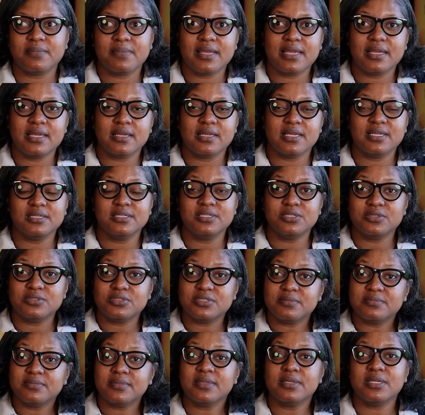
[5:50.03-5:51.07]
You get to use
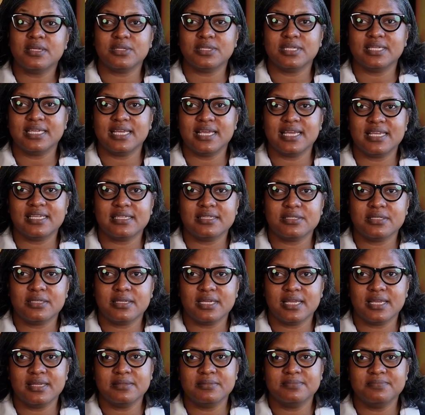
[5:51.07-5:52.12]
it for 30 days,
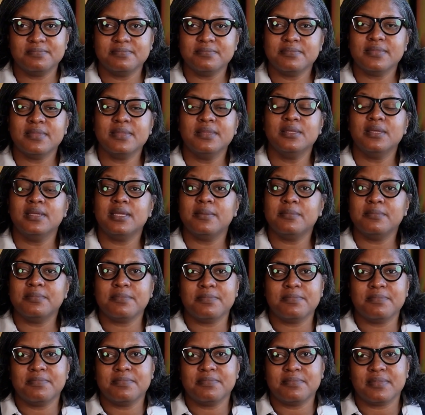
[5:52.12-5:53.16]
okay? 30
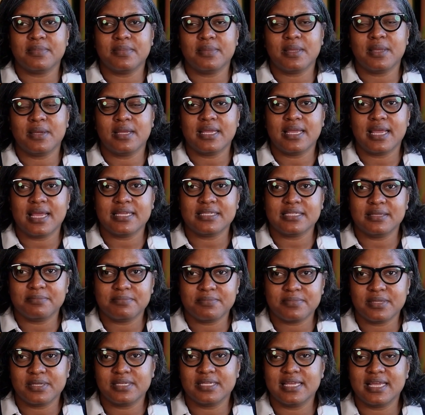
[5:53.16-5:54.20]
30 days. After
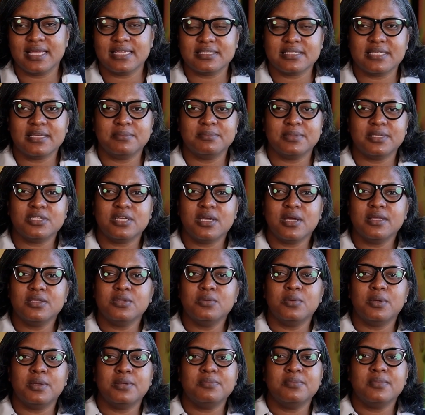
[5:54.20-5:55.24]
30 days, it's going to be charged
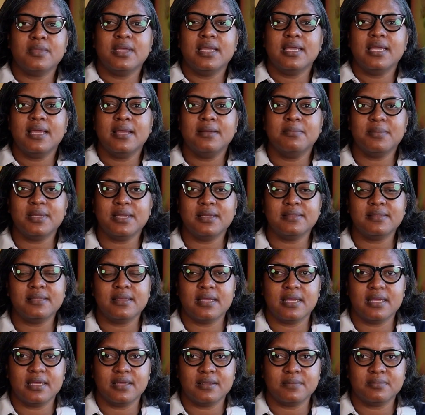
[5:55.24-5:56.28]
$149 a month,
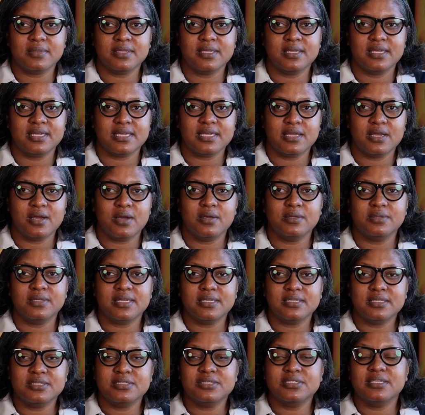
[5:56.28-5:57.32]
but you're going to get all
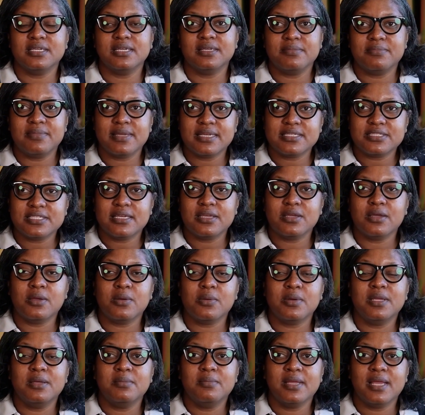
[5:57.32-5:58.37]
that good stuff that's
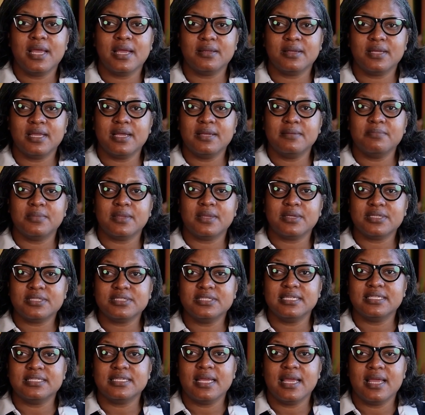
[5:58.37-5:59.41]
included and we got a lot of
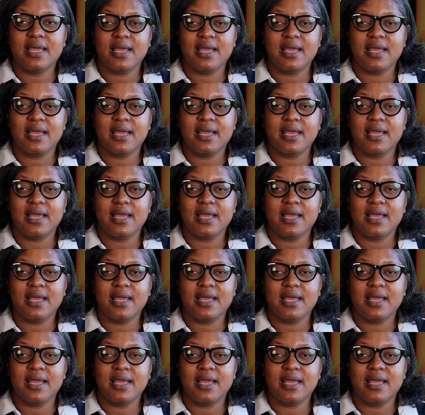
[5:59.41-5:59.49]
bonuses